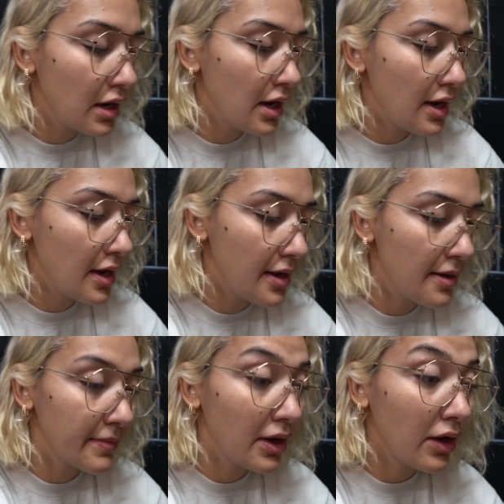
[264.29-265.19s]

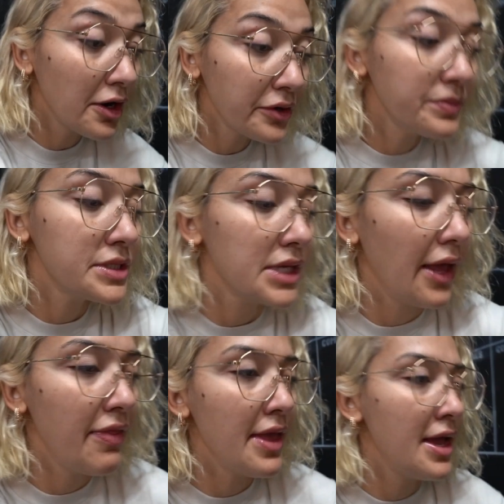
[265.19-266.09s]
um, carbs,
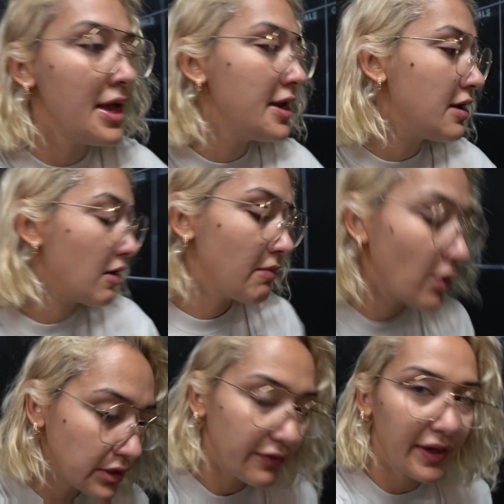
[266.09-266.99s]
and then our
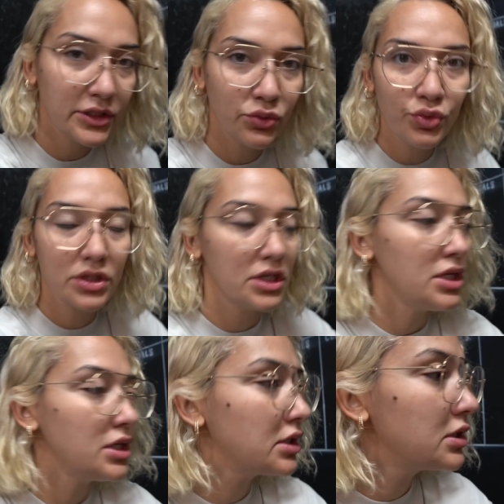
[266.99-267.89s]
multivitamin.
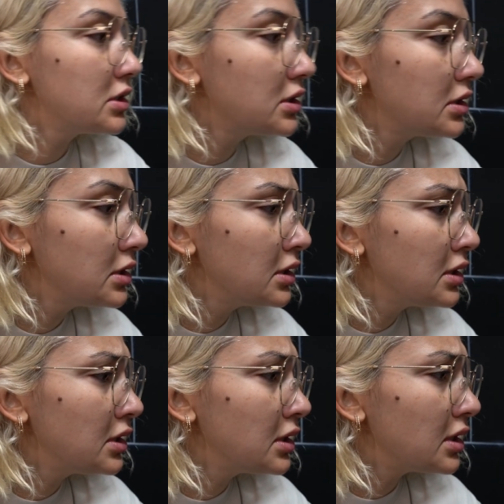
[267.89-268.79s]
Whoa,
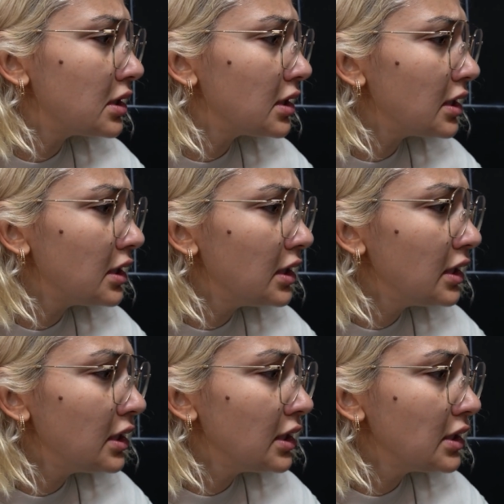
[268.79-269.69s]

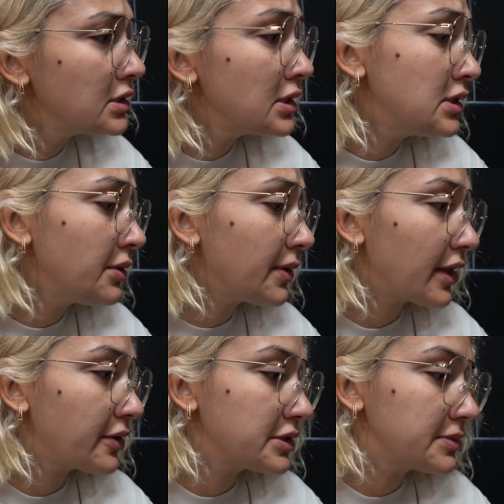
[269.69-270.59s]
is zero
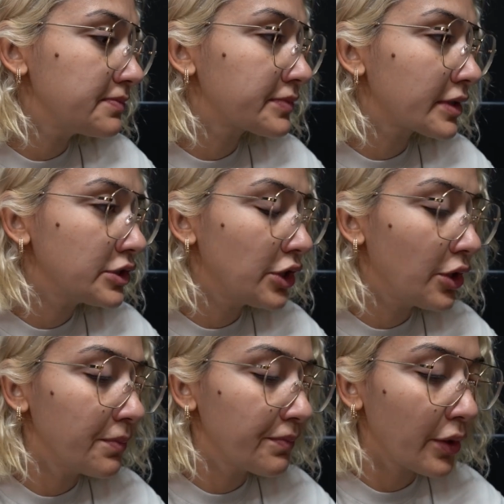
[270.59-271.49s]
calories.
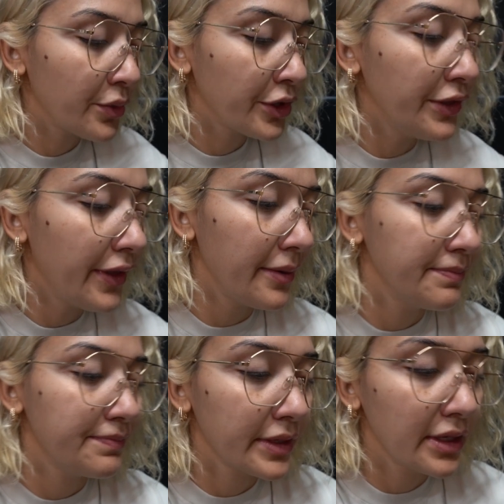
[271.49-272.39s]
So we're good there.
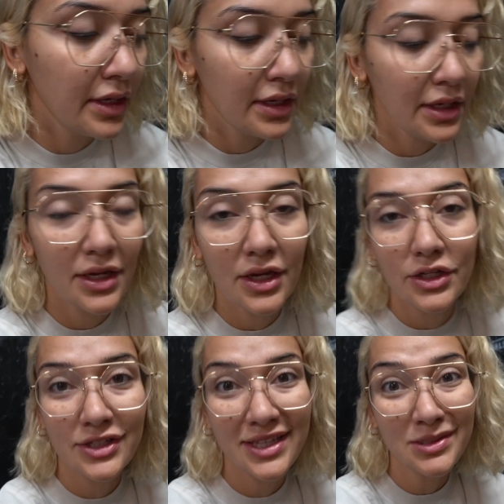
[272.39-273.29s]

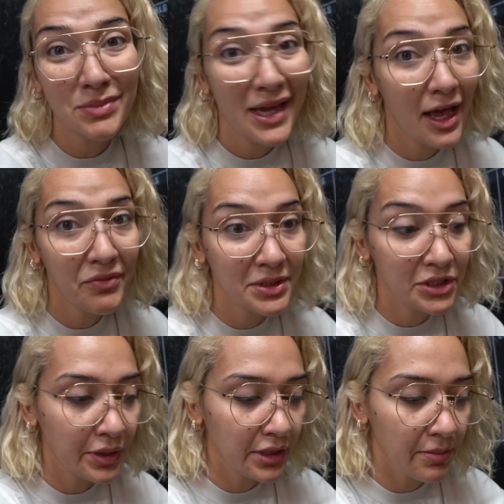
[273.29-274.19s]
So that's something I haven't been
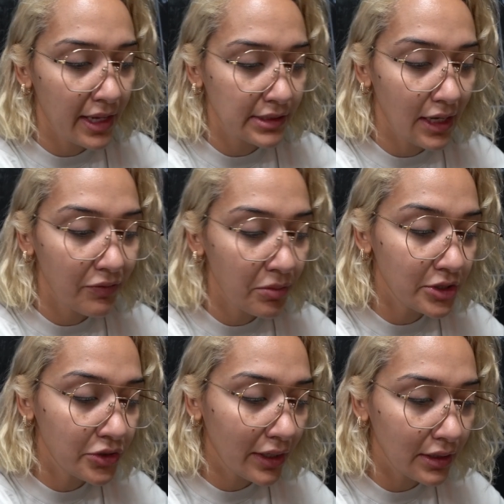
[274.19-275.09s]
doing in the past. I haven't
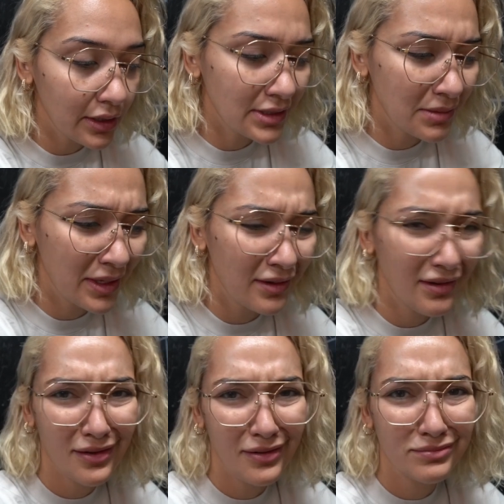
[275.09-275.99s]
been tracking it because I'm like,
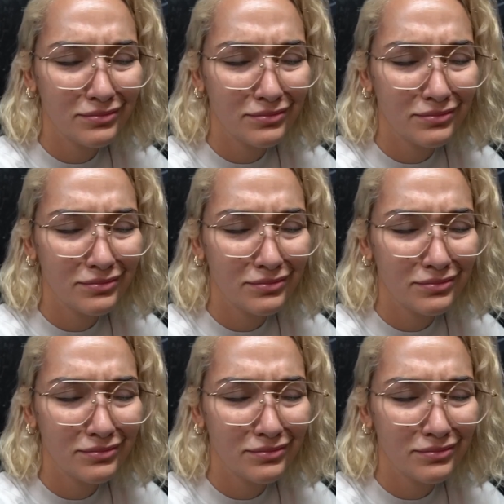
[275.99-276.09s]
oh,